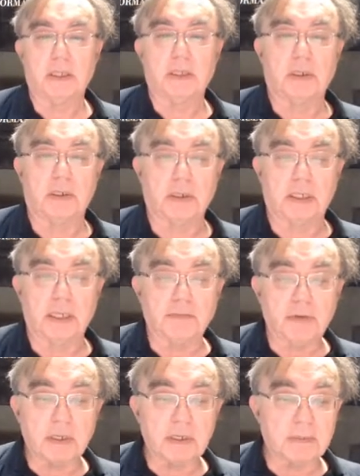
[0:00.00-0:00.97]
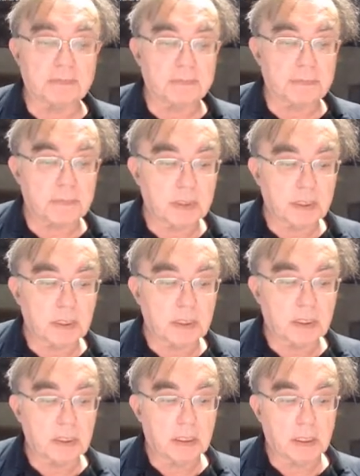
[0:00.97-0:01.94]
You're given
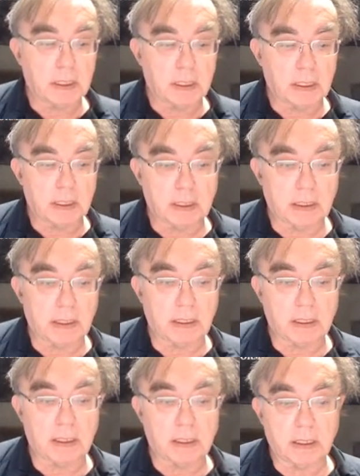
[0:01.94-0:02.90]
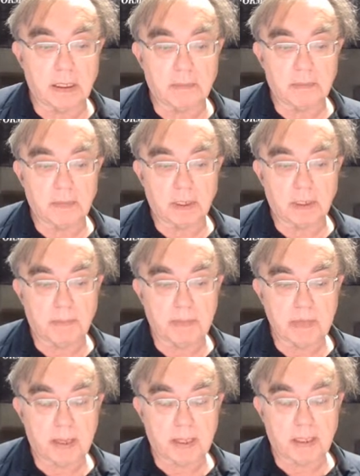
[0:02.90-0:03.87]
uh, uh
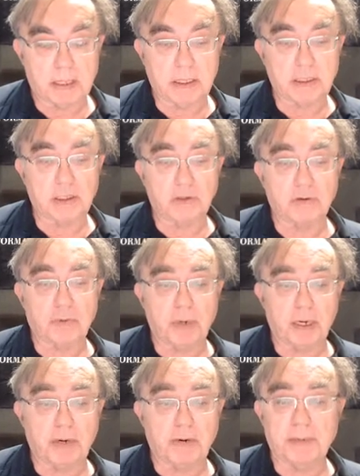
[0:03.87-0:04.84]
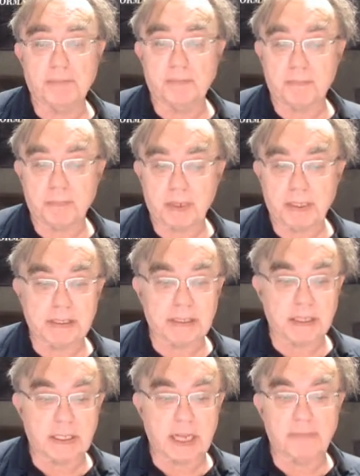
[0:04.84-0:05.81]
an initial query, whether it's
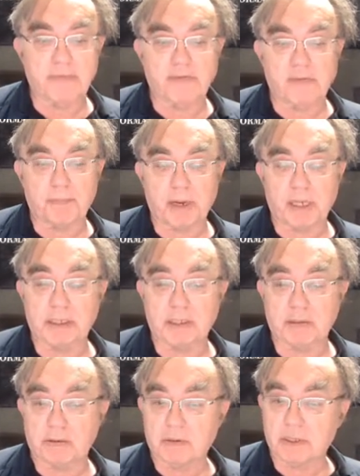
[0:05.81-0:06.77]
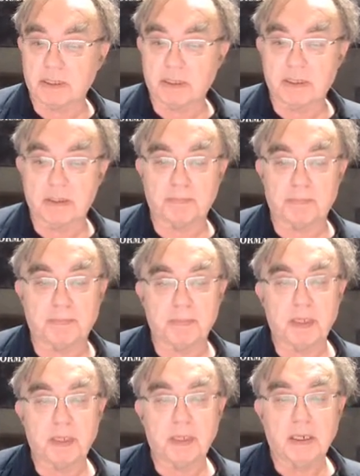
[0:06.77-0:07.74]
the name of a person or,
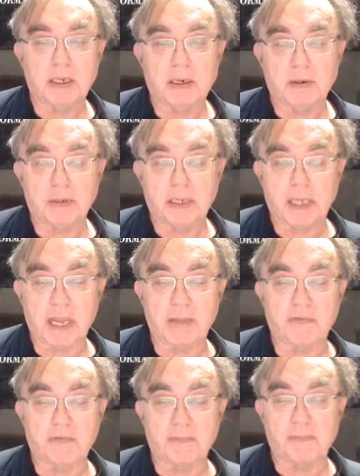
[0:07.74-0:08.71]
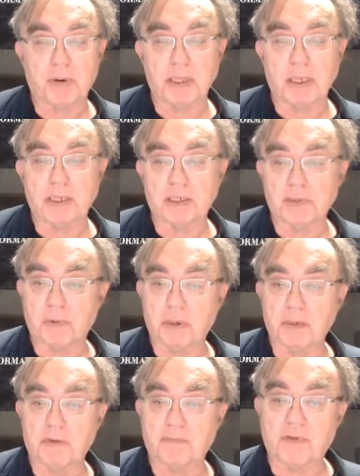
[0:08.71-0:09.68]
or the name of a product, you
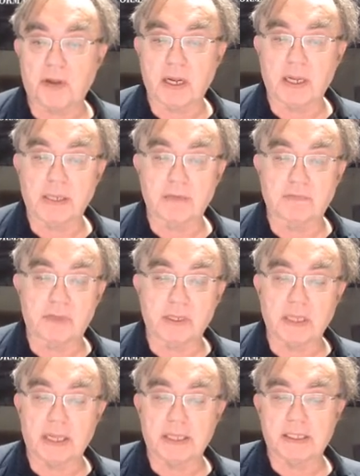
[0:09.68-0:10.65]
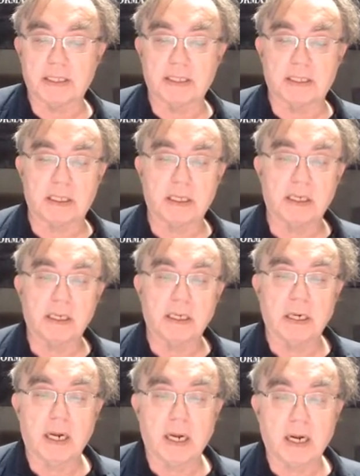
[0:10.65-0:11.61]
want to find related
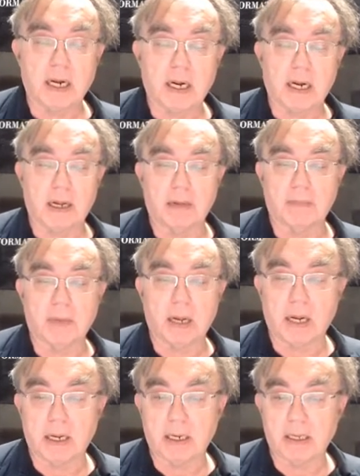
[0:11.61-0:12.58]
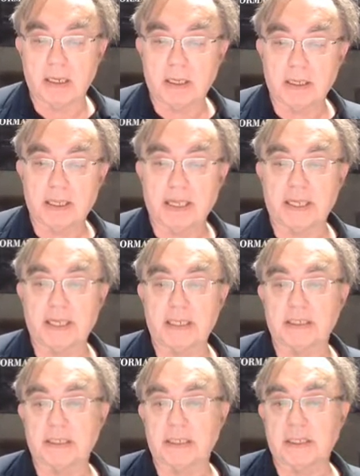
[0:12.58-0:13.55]
um,
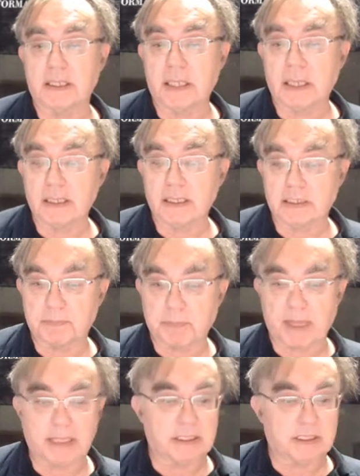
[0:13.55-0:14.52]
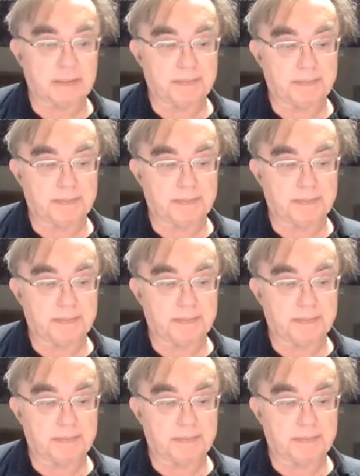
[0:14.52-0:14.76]
things in another space.